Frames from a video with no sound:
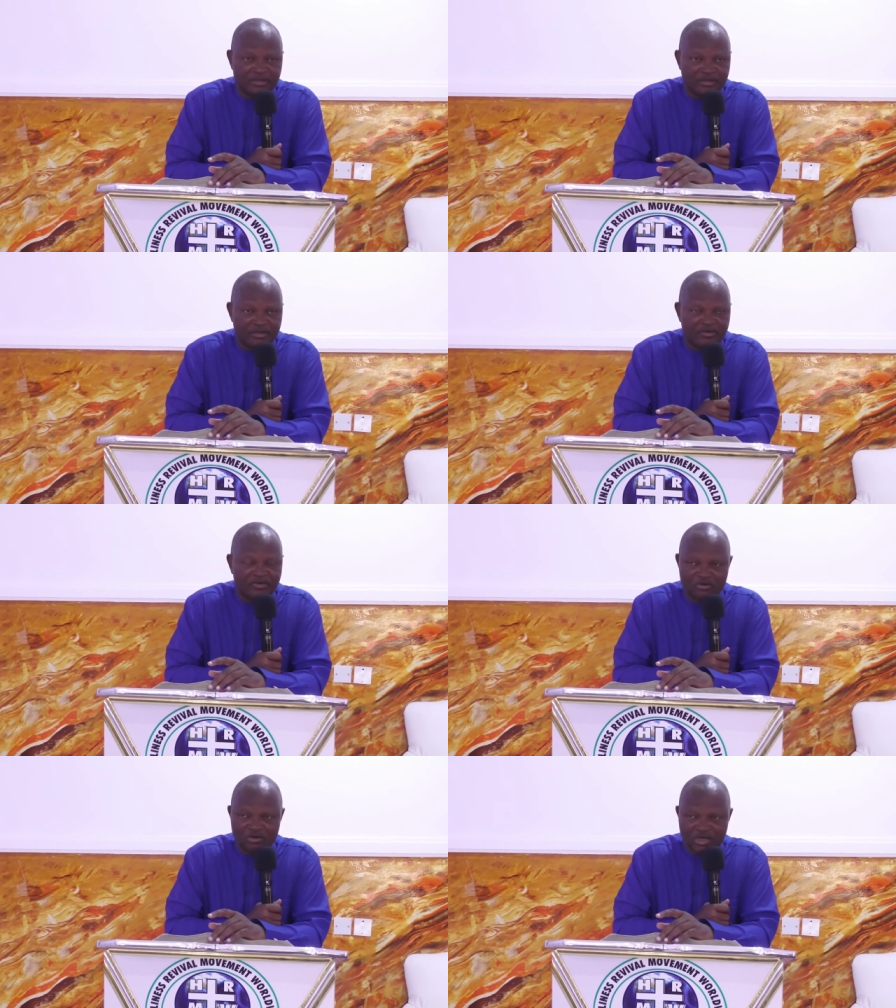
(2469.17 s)
May
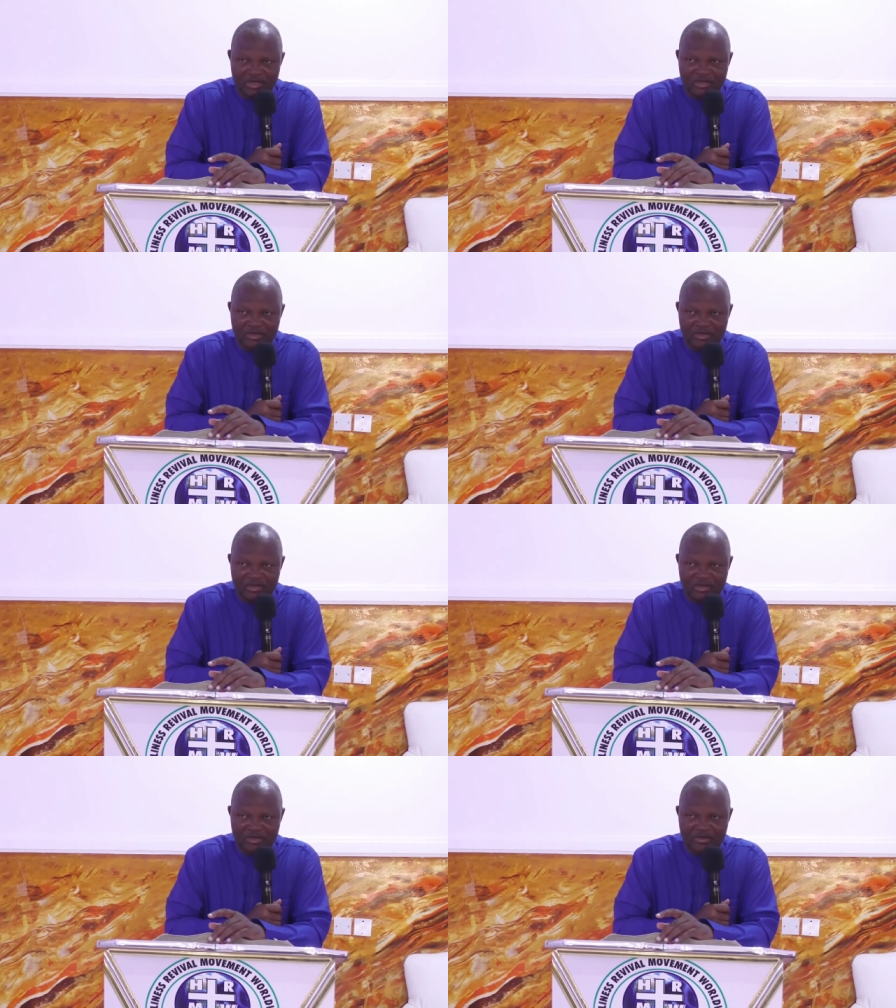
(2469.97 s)
I
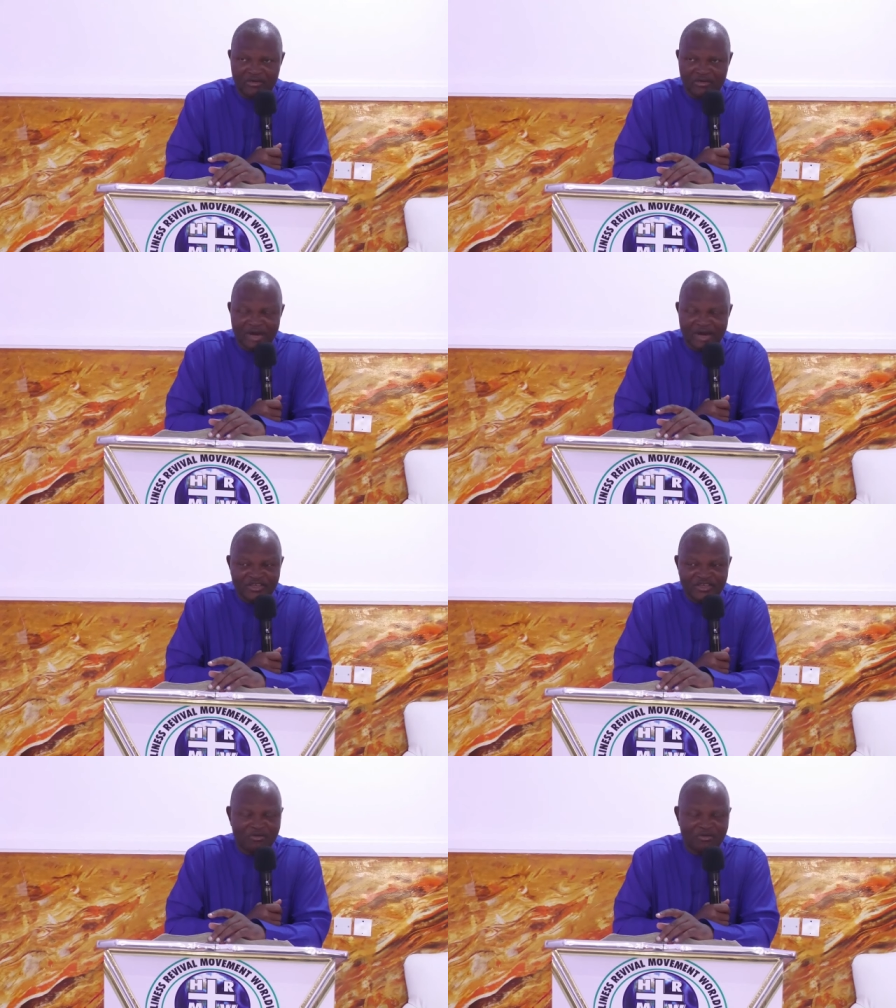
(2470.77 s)
stand
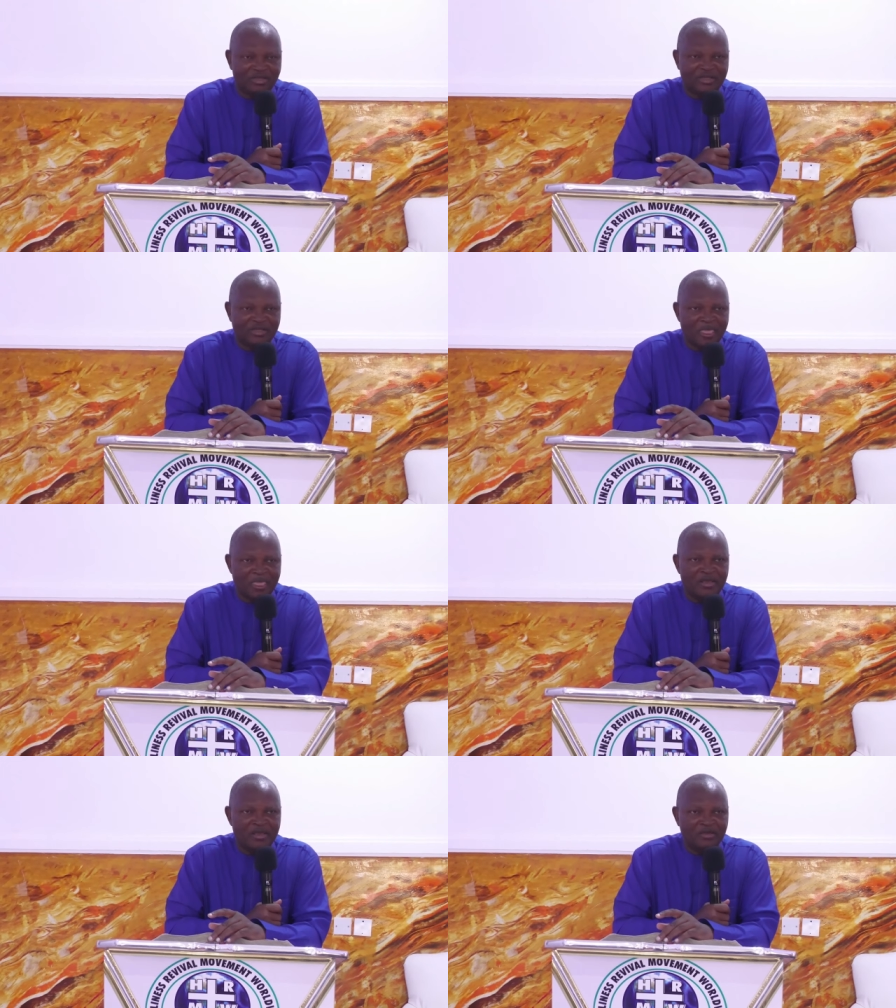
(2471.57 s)
truly,
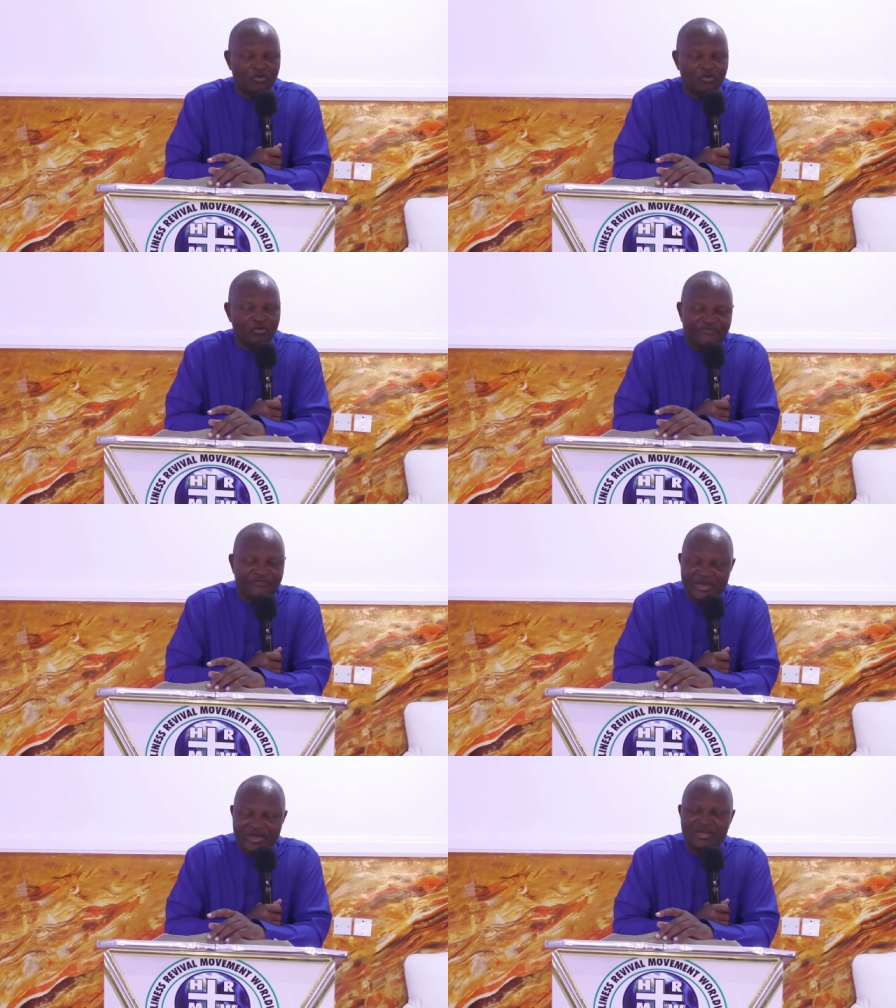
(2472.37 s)
truly, righteously
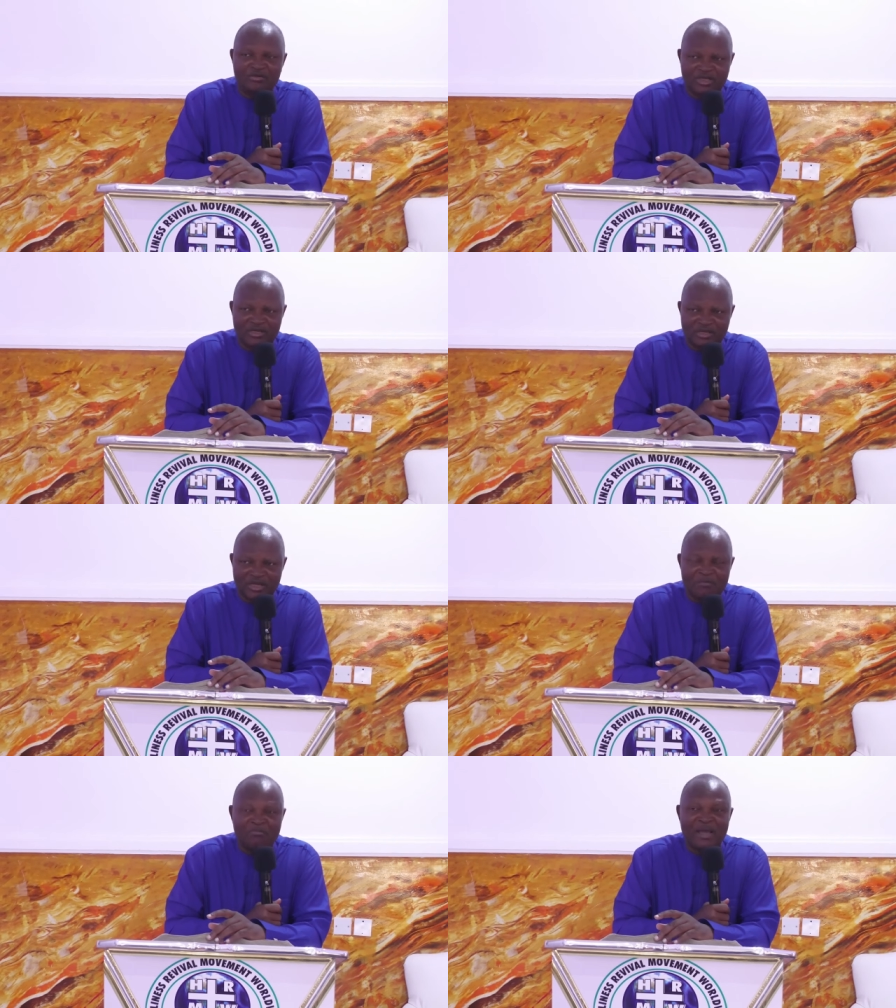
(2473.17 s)
to defend
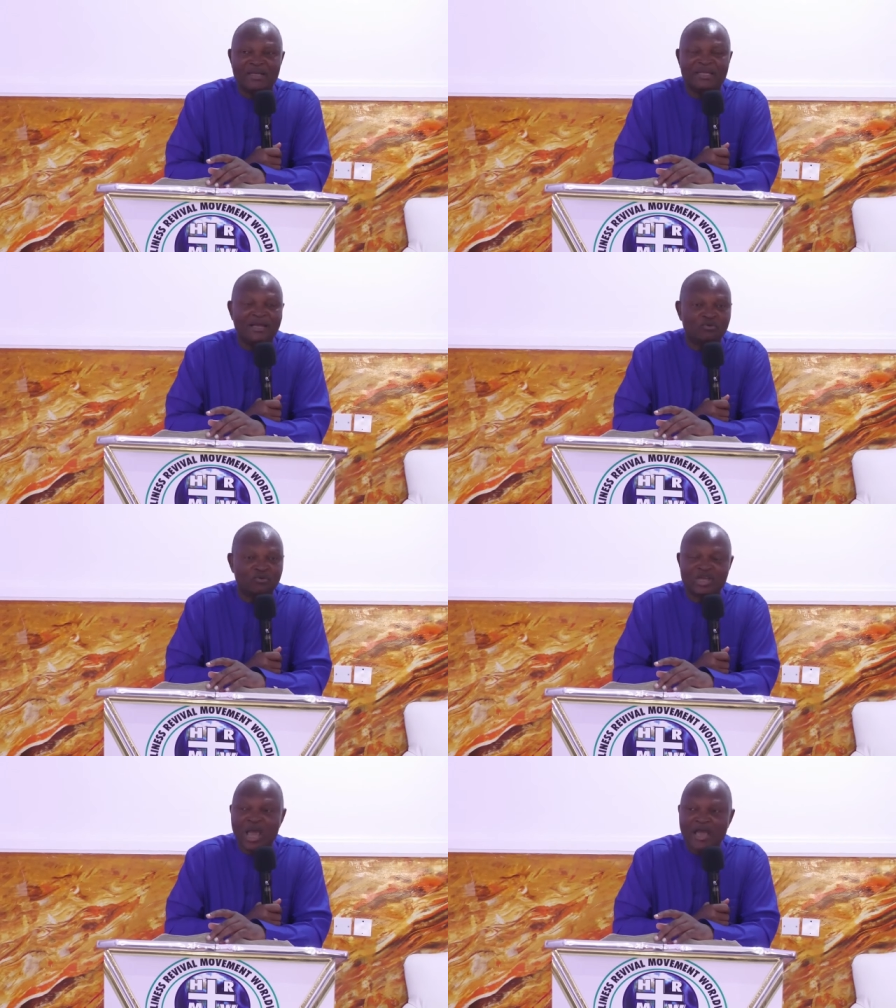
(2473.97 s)
the innocent by that
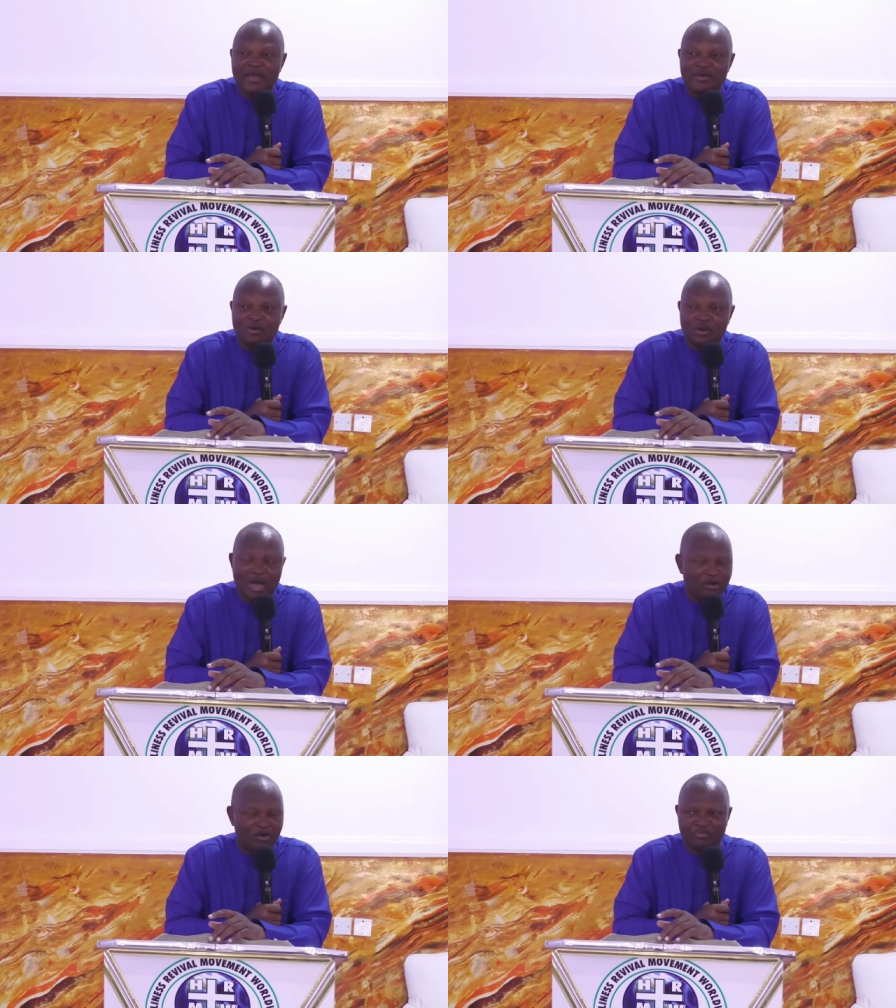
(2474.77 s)
which I know
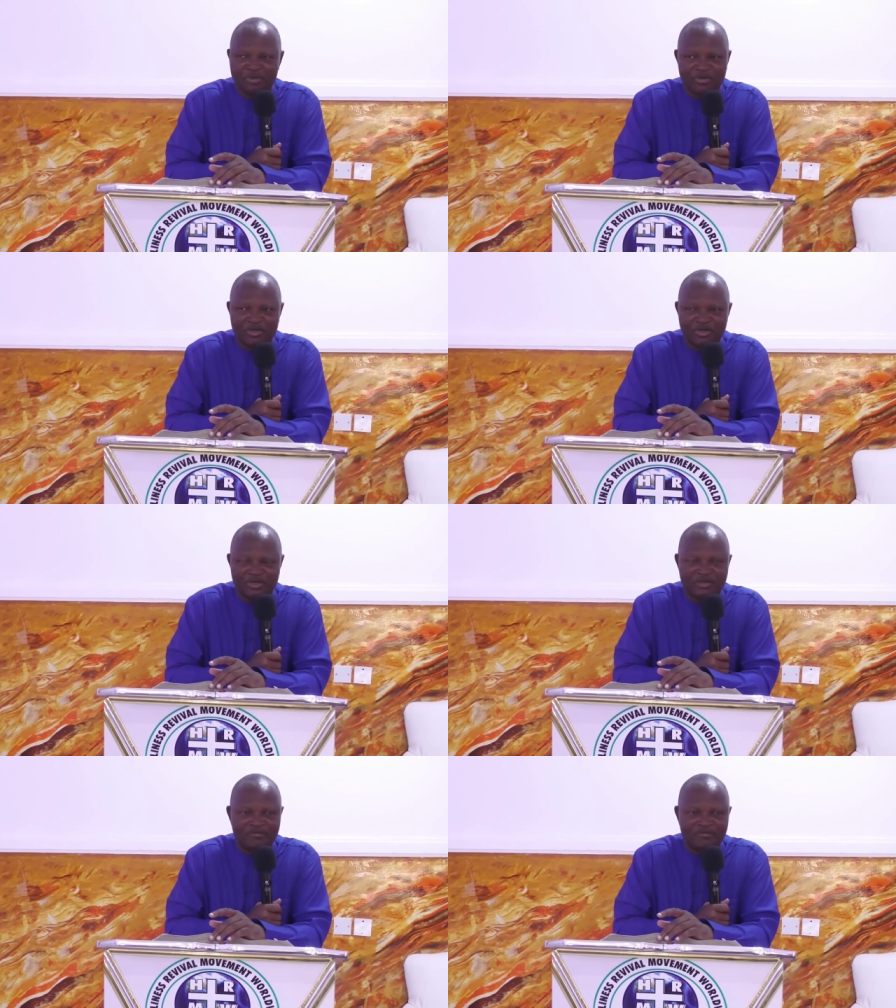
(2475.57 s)
and not beyond it.